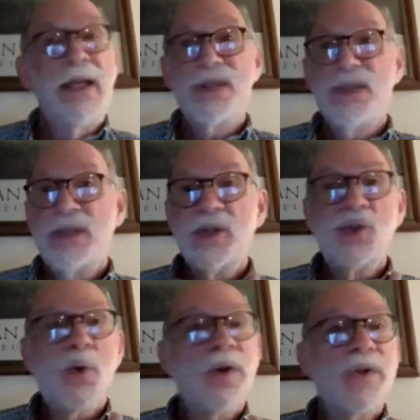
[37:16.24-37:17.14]
It's an
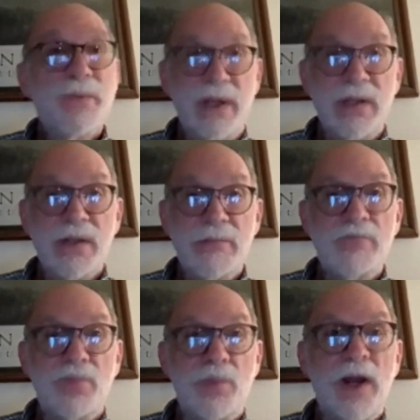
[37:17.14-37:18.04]
endorsement,
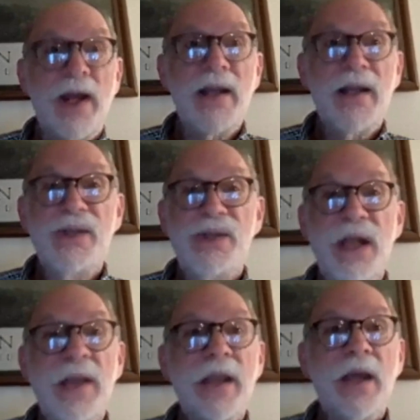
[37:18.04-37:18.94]
right? It's
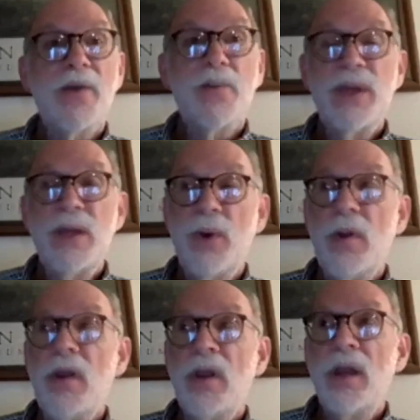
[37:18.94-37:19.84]
telling other
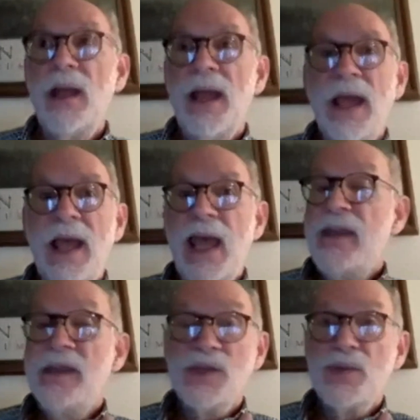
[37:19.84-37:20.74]
people,
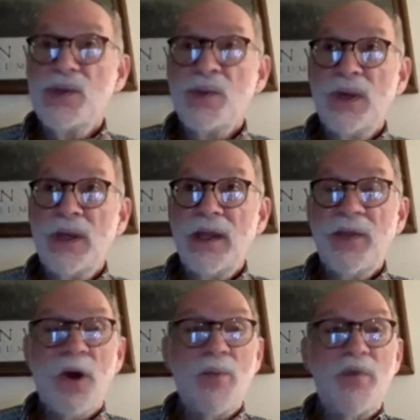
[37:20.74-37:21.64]
"Hey, this was really
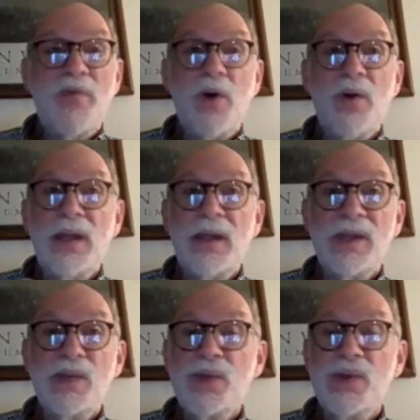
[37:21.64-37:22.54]
thought-provoking.
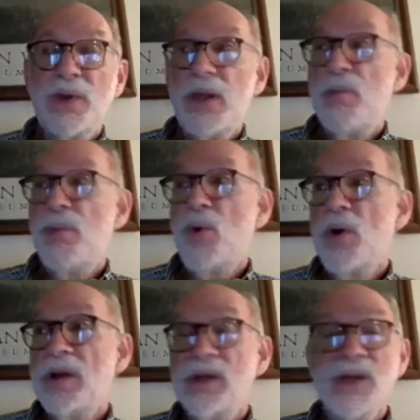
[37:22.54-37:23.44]
This was really
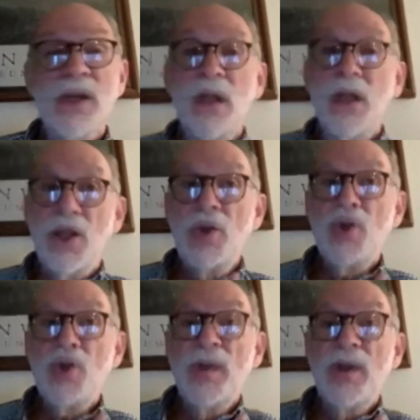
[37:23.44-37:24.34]
important.
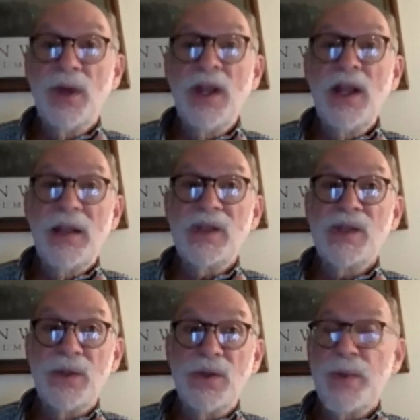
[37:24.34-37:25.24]
You should be reading
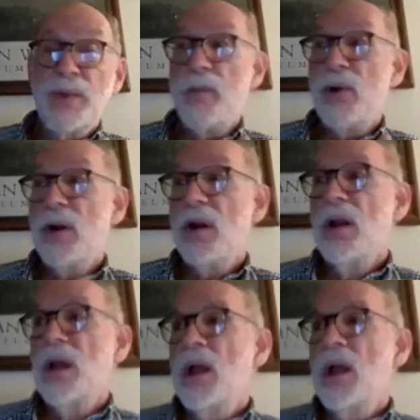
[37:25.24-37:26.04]
this newspaper."